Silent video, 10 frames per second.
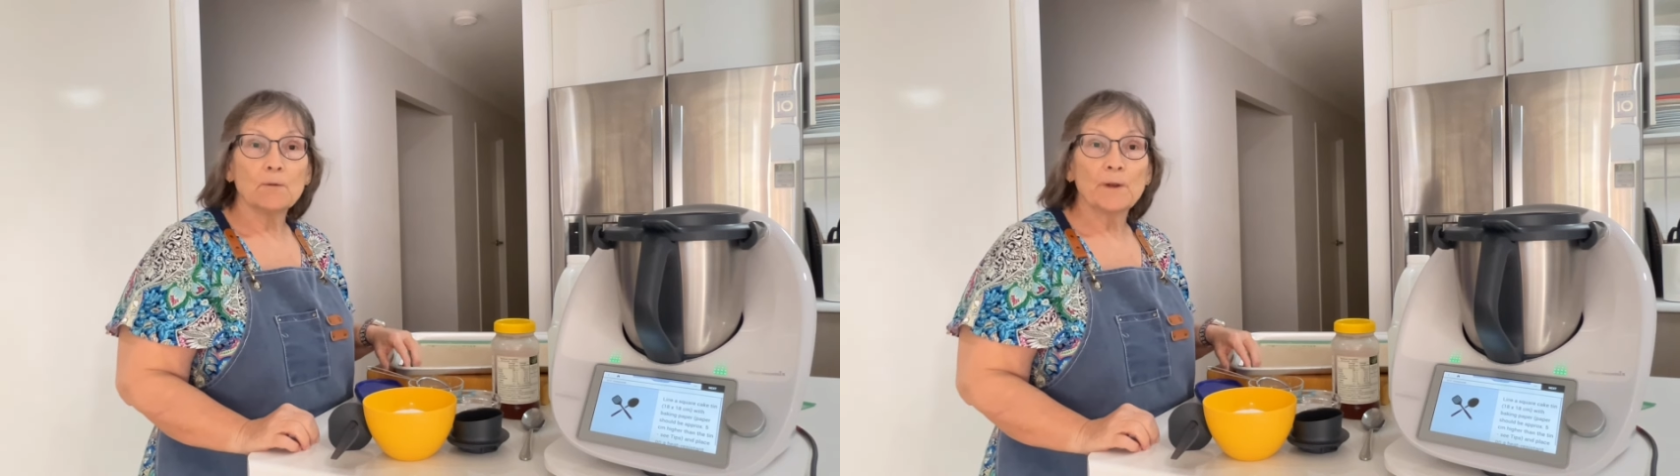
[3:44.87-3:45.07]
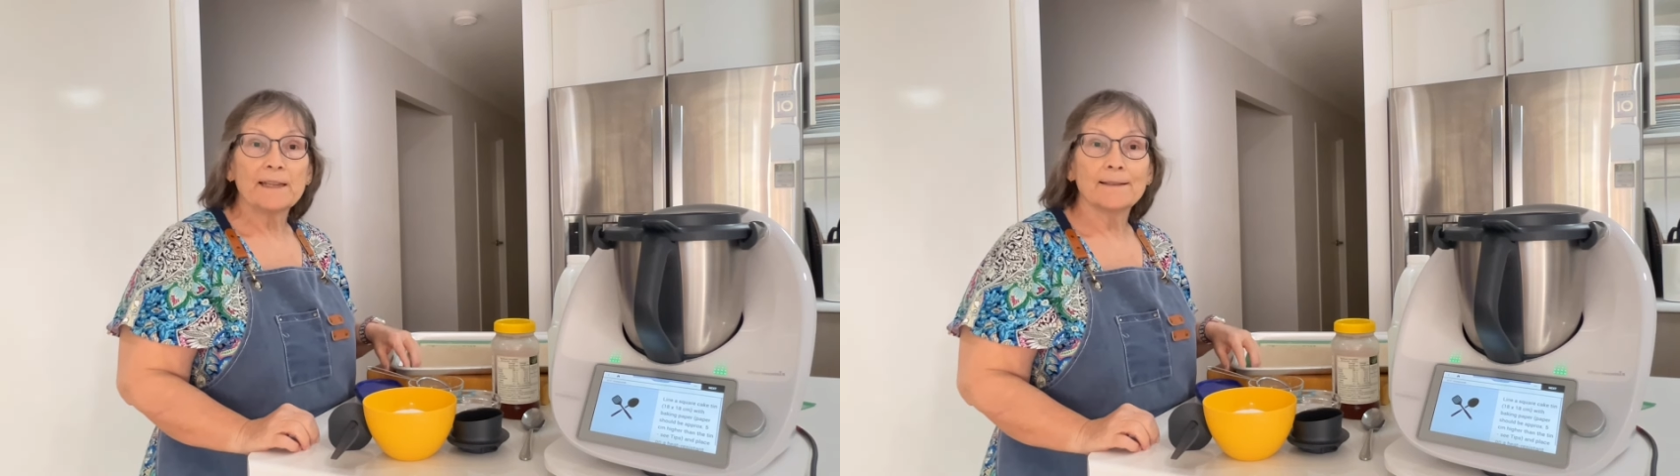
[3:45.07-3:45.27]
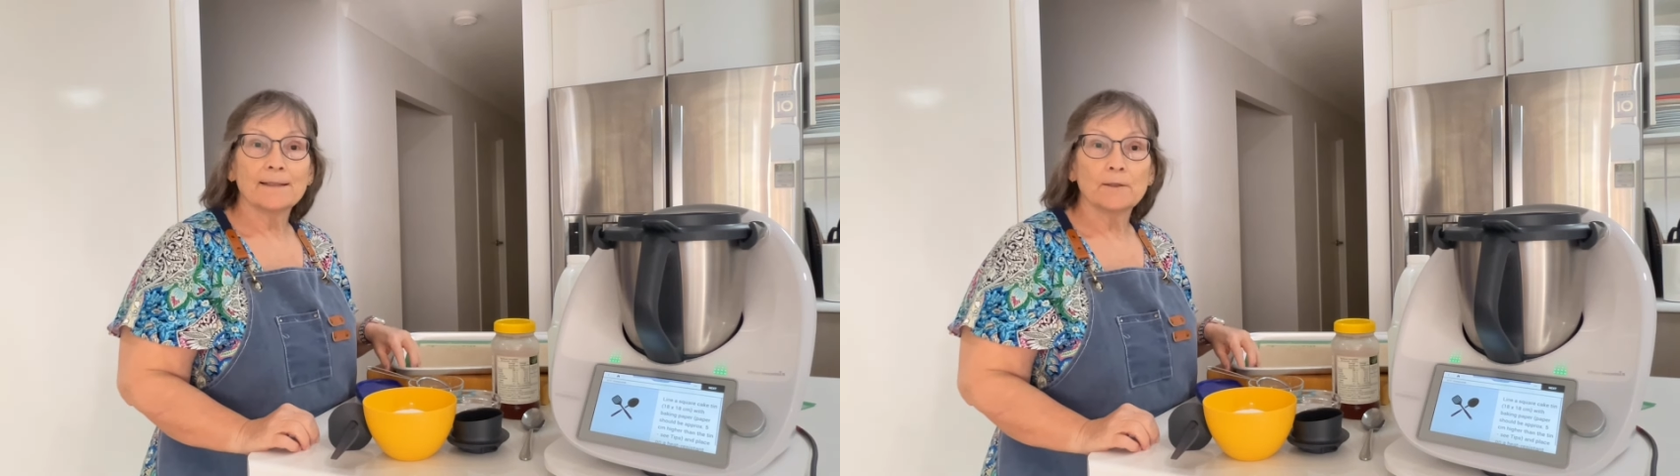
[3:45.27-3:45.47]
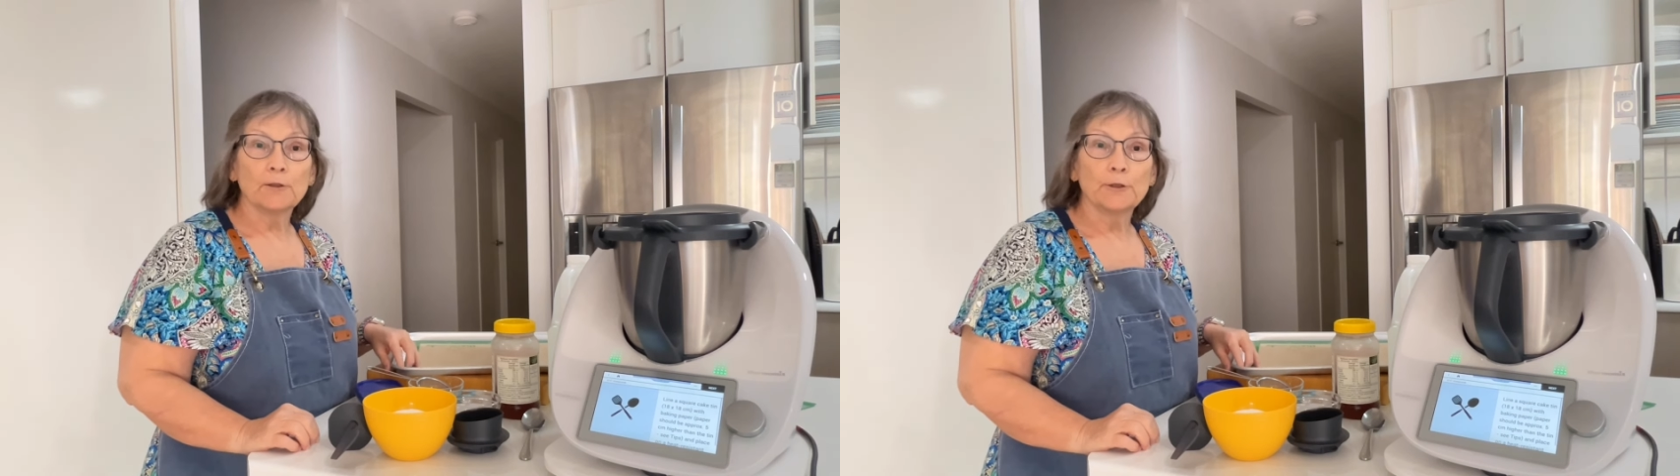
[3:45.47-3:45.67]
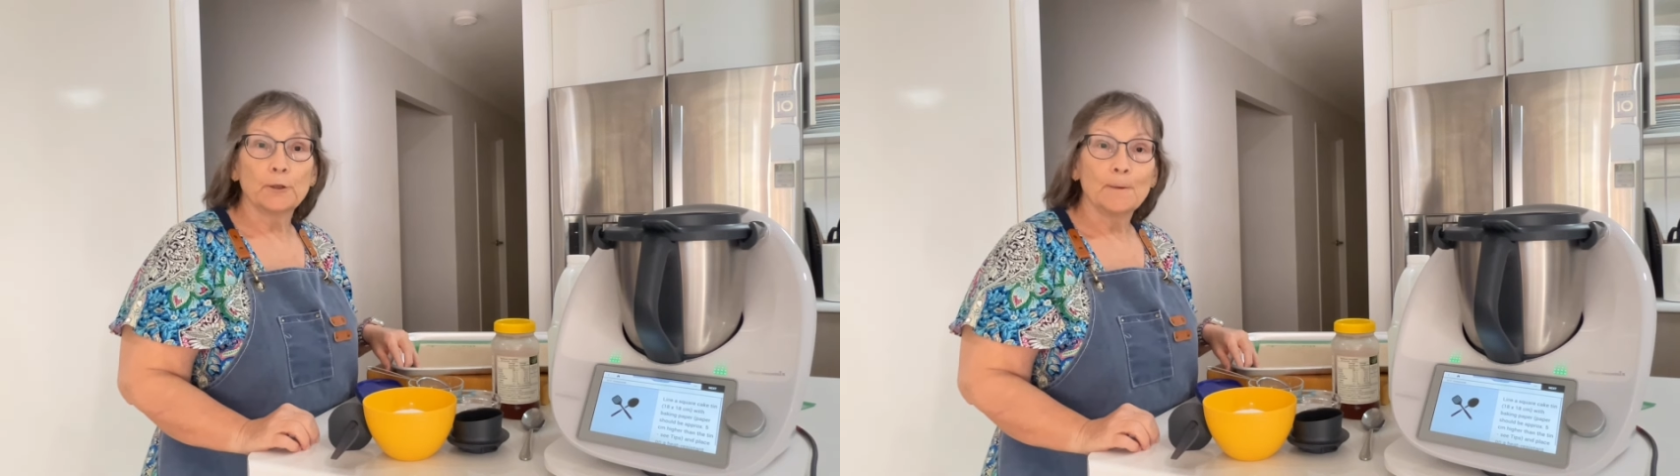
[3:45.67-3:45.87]
we can still
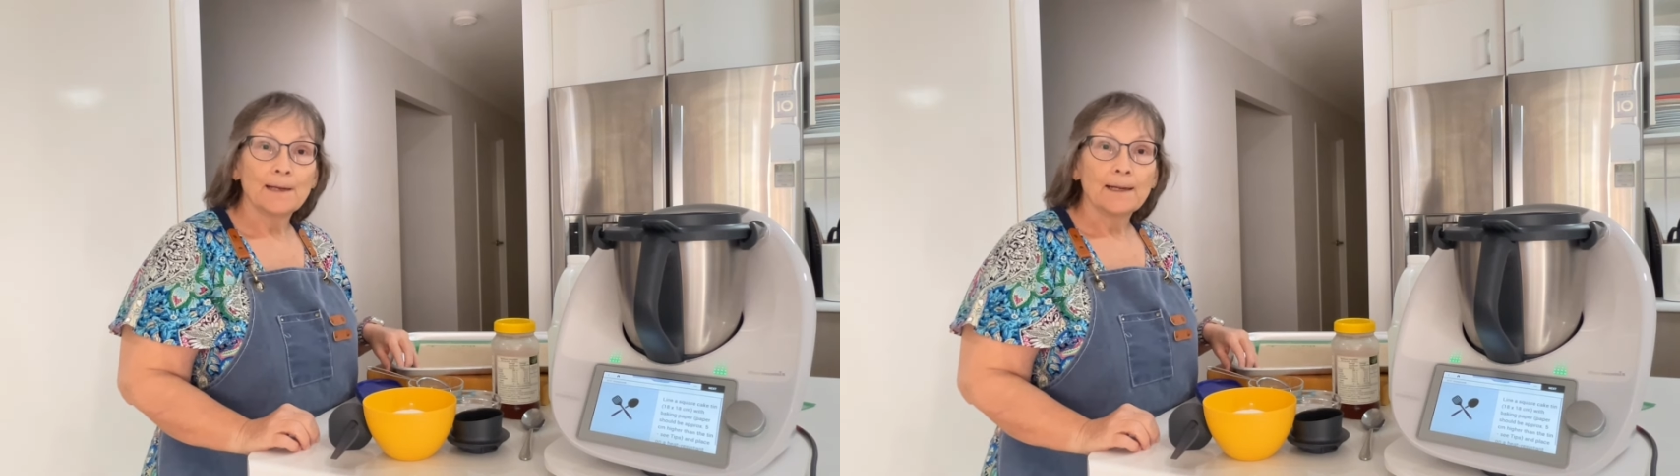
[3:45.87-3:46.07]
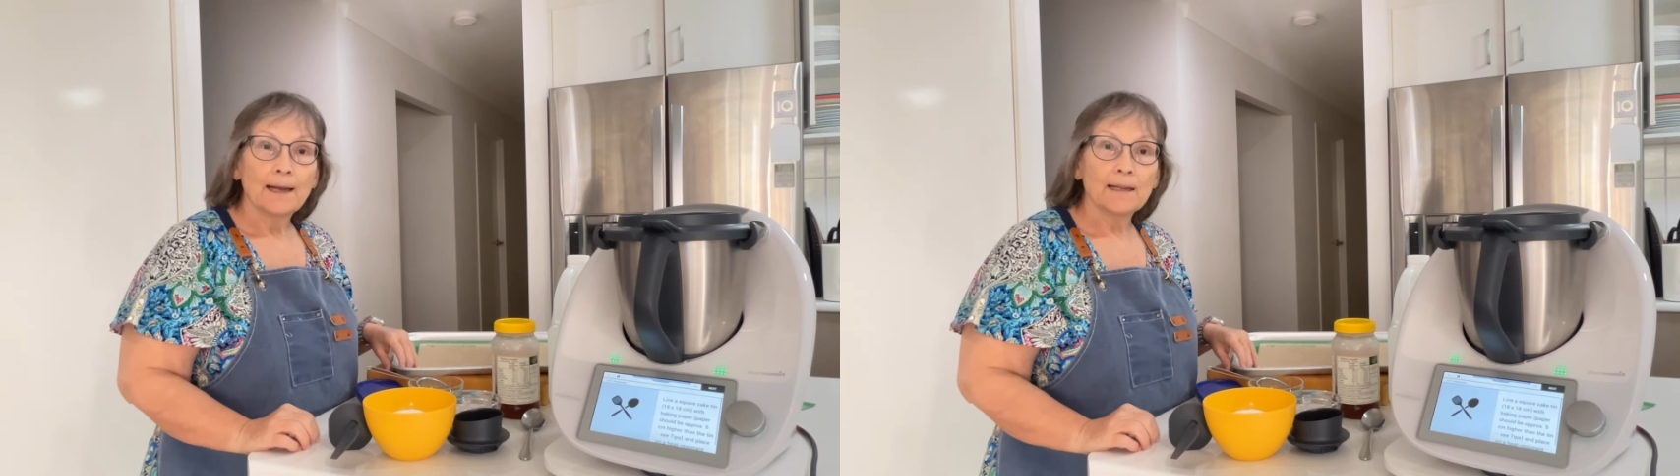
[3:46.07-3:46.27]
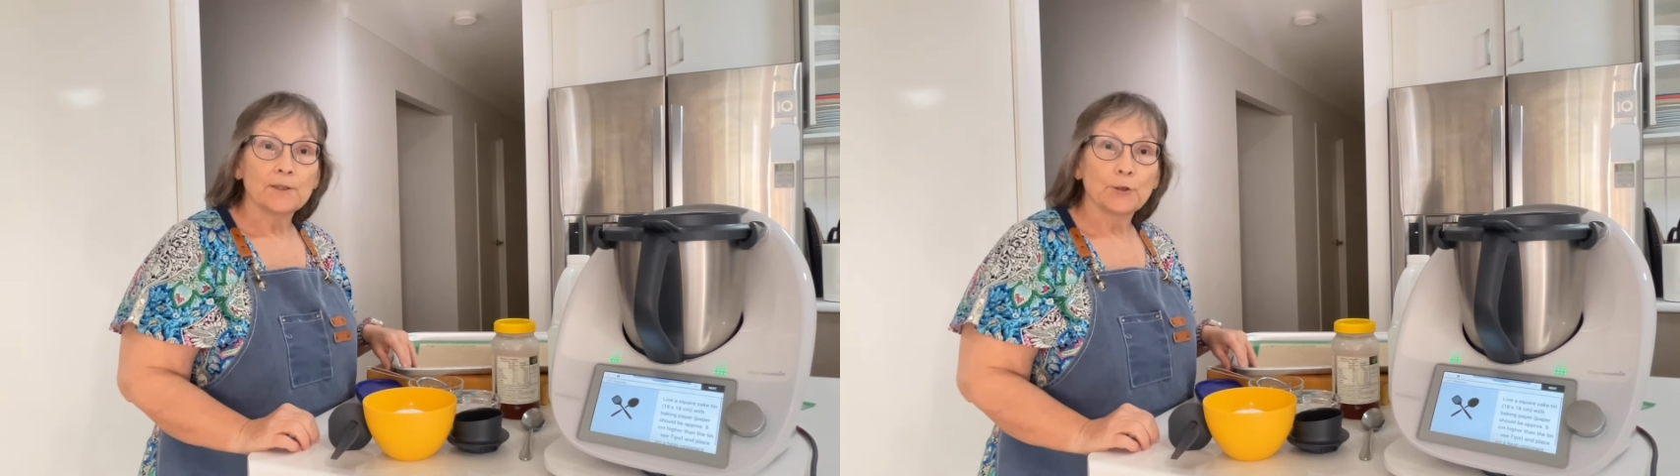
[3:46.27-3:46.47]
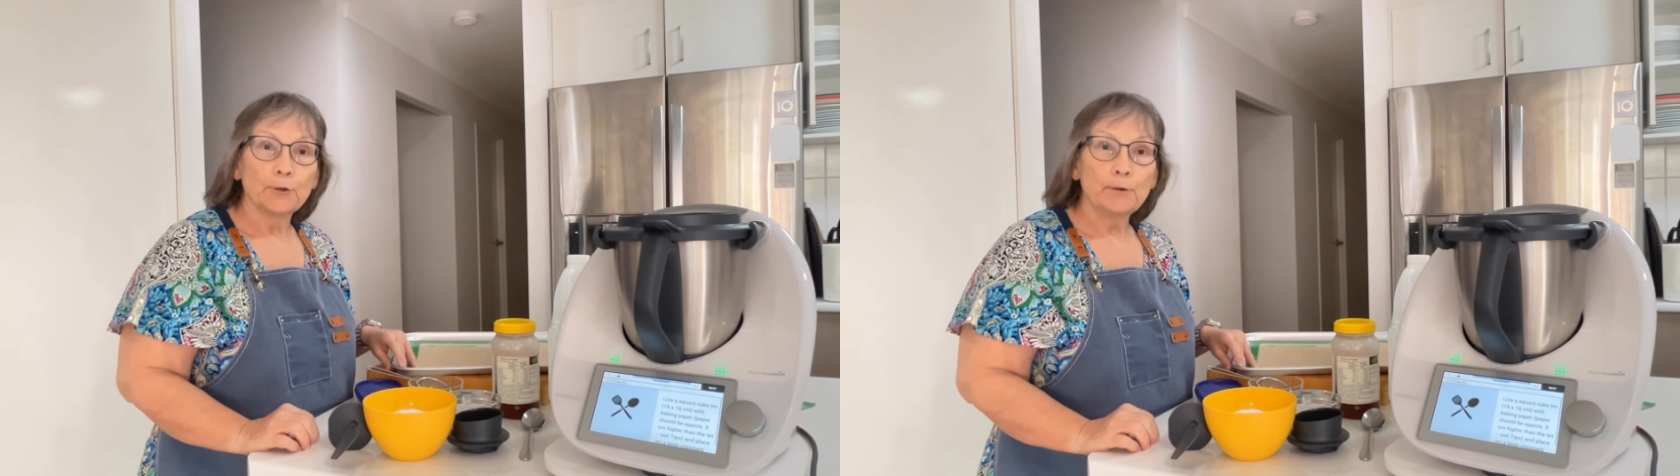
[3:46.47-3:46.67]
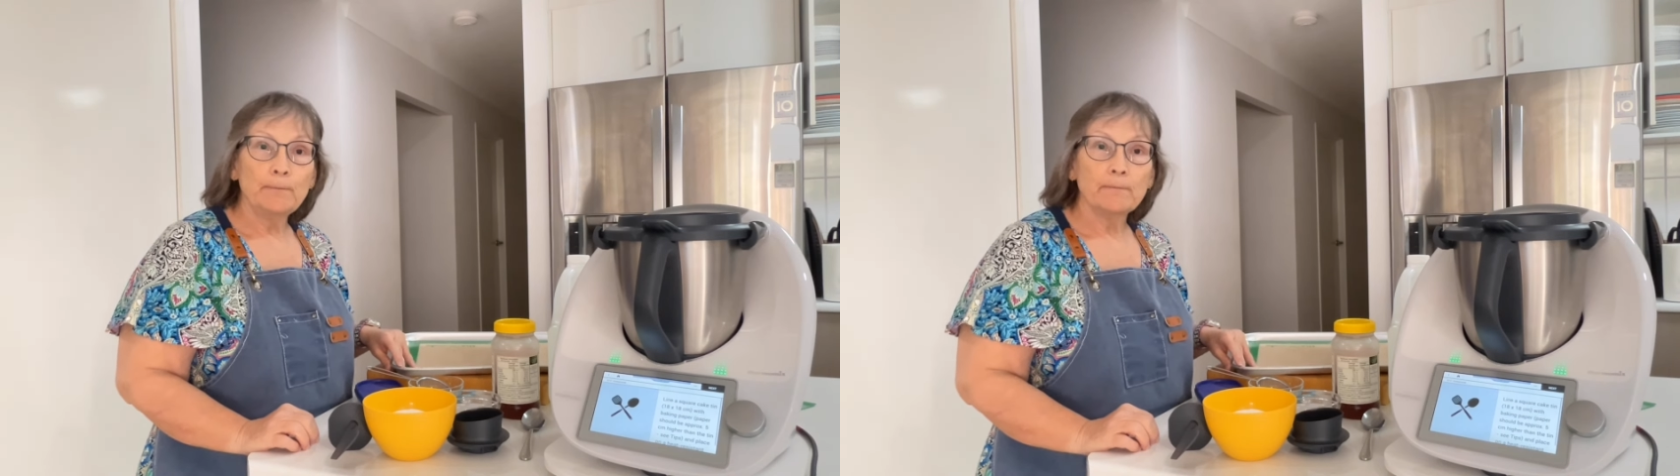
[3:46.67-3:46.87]
do a
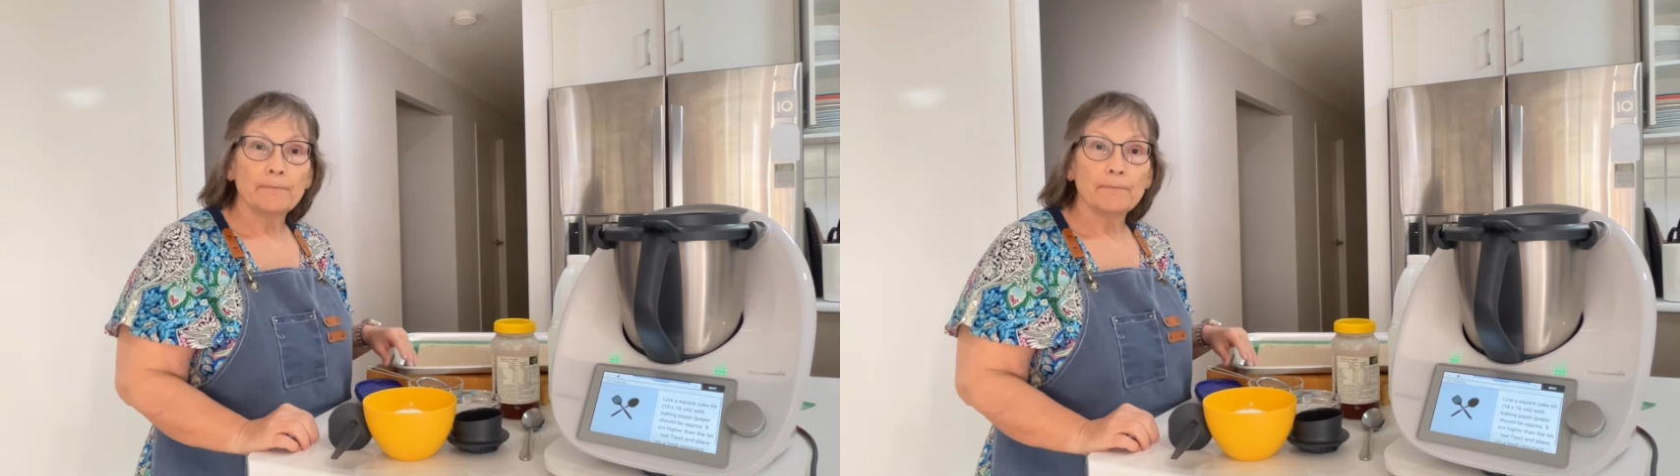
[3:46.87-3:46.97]
Zoom